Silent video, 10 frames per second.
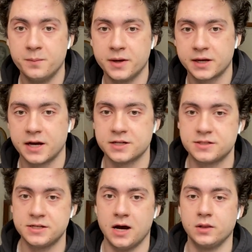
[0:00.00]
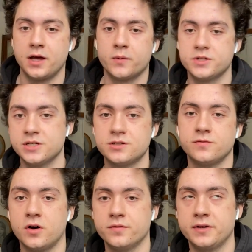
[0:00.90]
and kind of see how language is
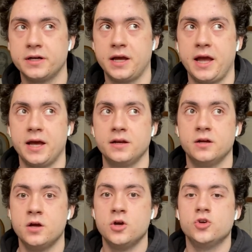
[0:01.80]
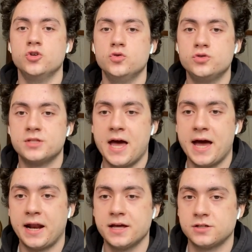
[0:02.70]
evolving and use
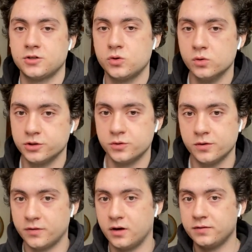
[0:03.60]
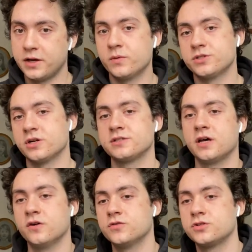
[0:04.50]
that as a tool to evolve language
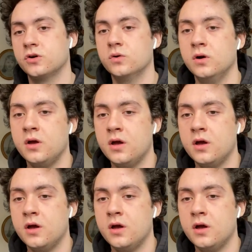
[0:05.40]
ourselves. So